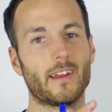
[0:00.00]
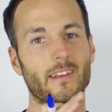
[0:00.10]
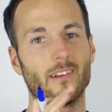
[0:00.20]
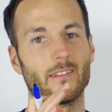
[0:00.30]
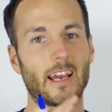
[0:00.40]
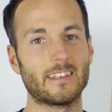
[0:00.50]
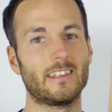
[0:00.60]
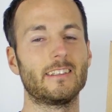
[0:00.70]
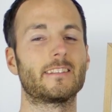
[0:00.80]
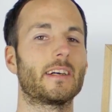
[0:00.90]

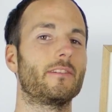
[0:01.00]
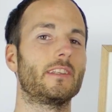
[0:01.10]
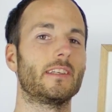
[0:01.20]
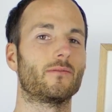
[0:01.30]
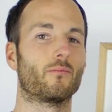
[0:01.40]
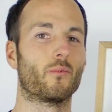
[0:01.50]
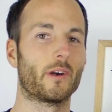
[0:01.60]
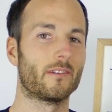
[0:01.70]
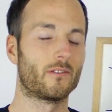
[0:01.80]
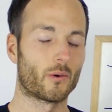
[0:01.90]
1970s
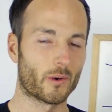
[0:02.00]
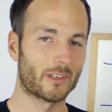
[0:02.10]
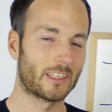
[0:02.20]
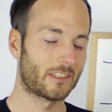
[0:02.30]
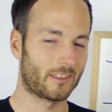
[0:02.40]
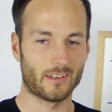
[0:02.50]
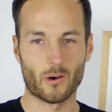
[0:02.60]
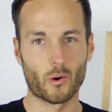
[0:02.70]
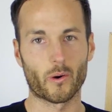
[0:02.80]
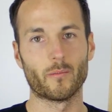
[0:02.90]
wood doors. It's just
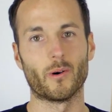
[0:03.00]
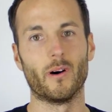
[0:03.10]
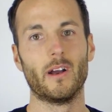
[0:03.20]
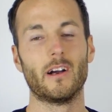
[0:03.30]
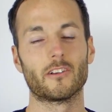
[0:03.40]
horrible.